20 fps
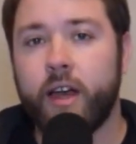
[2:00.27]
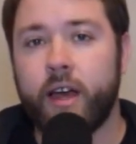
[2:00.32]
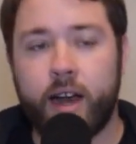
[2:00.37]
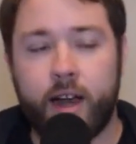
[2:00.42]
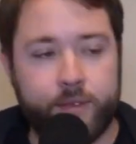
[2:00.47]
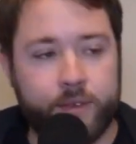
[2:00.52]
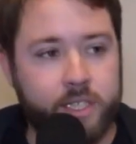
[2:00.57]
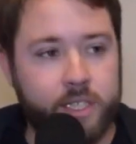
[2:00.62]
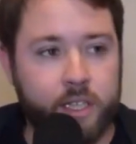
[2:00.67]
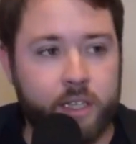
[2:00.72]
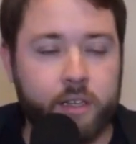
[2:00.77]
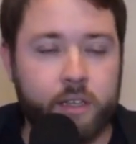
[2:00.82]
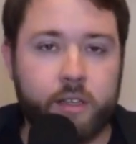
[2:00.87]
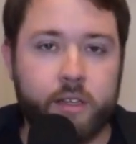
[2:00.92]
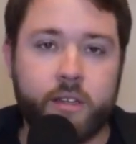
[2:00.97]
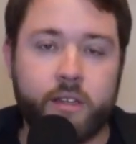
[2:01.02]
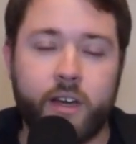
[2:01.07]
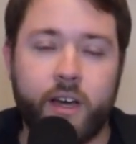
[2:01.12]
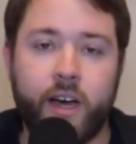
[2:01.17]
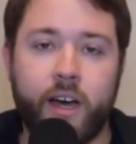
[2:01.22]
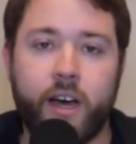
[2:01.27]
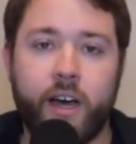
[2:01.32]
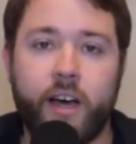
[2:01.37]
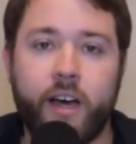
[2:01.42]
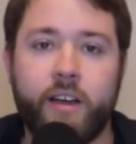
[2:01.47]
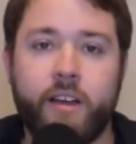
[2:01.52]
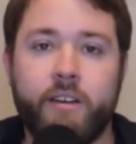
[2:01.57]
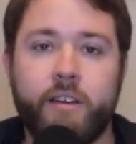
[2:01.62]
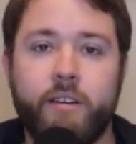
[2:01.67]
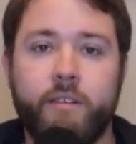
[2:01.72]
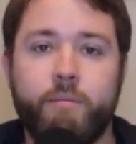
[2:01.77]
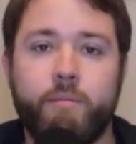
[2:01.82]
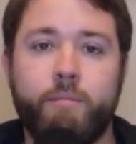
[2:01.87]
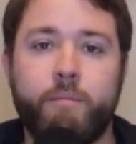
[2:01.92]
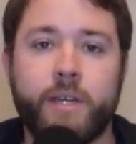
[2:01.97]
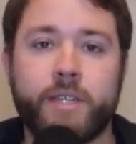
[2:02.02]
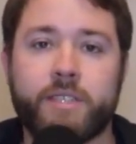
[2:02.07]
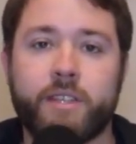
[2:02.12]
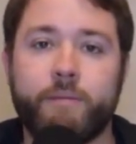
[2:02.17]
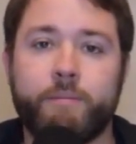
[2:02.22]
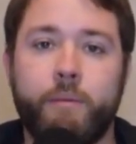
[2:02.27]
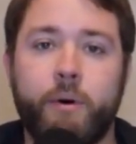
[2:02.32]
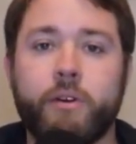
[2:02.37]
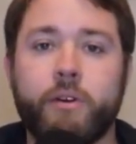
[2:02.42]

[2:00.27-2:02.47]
And obviously, based on the